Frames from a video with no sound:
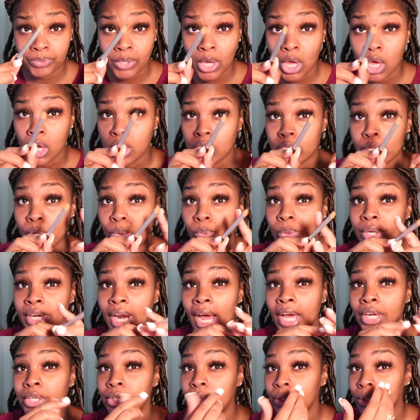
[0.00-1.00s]
So what
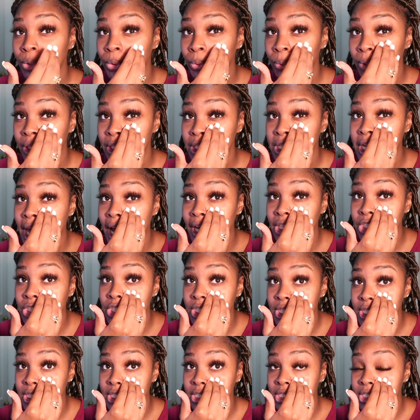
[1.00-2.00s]
I do is I
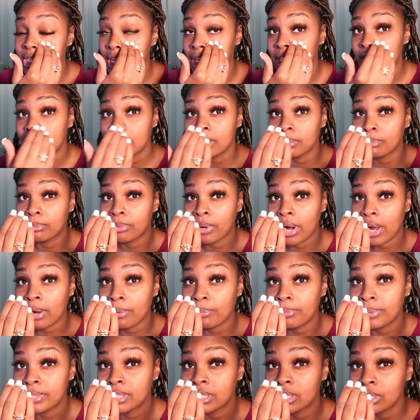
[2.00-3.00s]
just take the brow
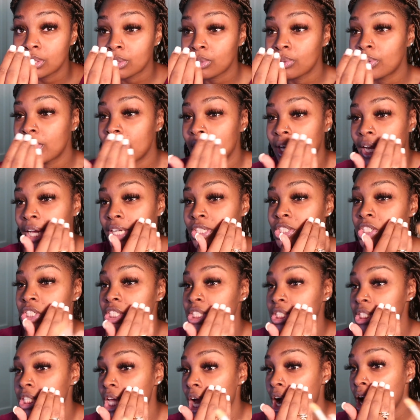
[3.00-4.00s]
pencil and I
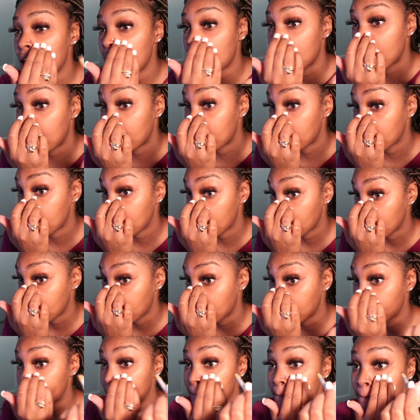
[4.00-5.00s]
just
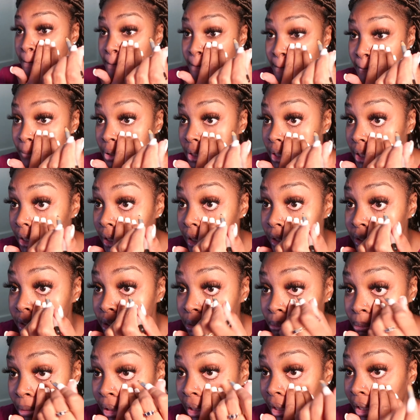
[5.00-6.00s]
put it under
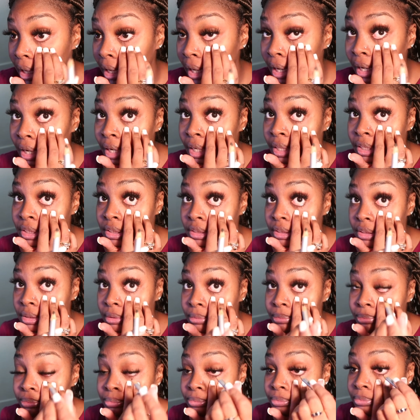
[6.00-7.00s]
my eyes.
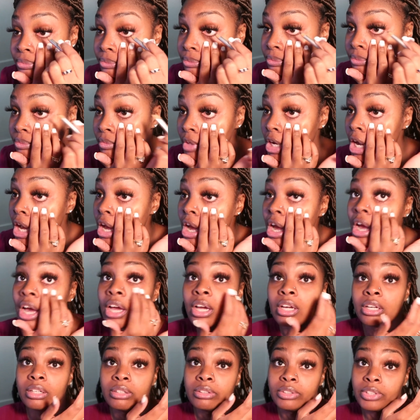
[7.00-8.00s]

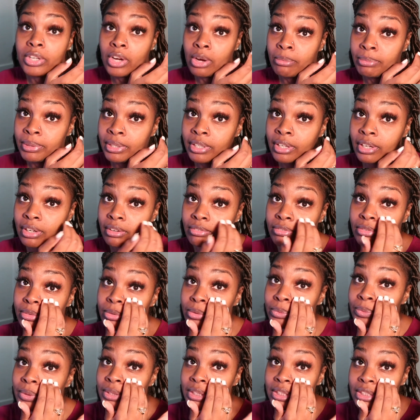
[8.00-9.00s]
Y'all be careful
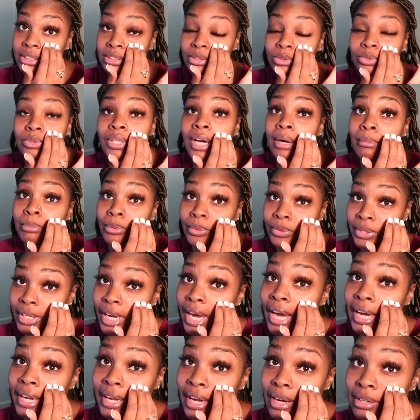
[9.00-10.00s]
with this, do not poke your
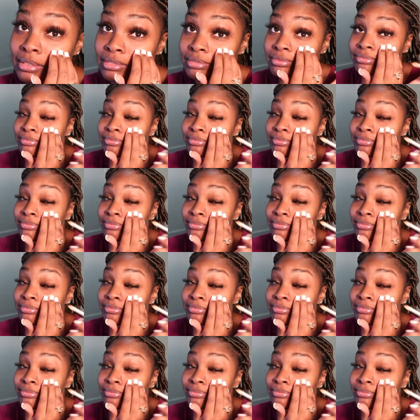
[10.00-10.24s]
eye out.